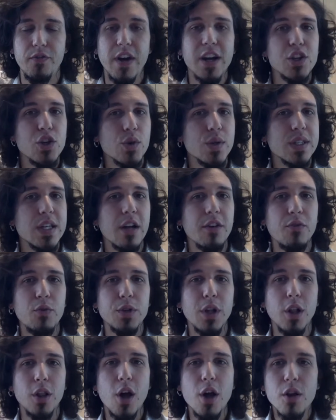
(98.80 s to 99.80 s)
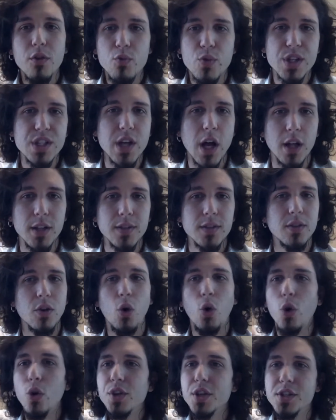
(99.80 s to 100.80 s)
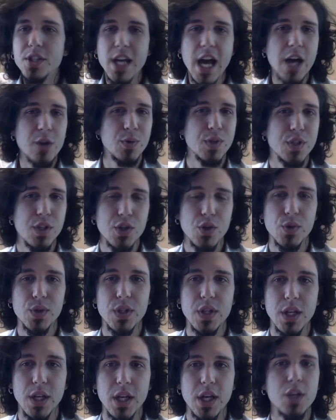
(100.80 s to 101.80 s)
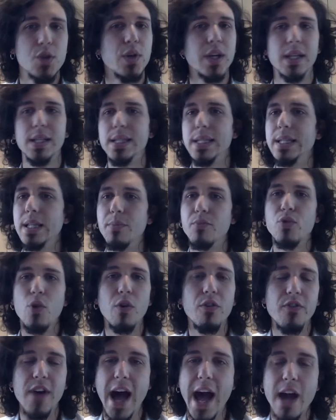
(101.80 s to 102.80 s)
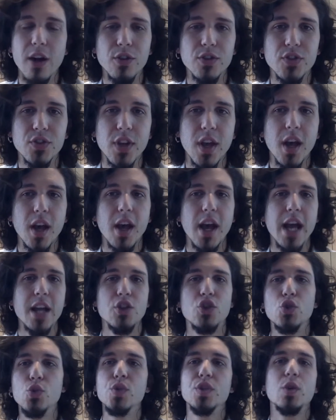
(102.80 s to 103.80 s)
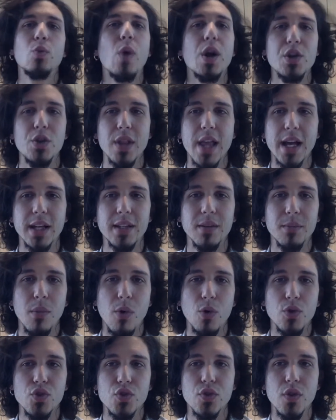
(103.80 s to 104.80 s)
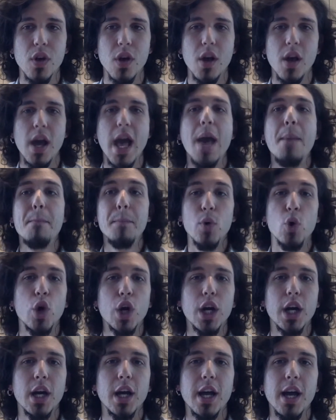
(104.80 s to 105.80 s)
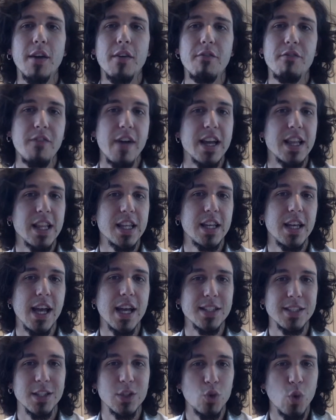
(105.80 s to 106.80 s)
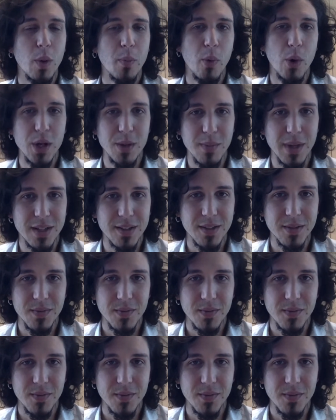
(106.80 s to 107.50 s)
find yourself with a lot of results. All the tattoos in your city, you can see the profiles and choose the one you like the most and book, finally, a tattoo appointment.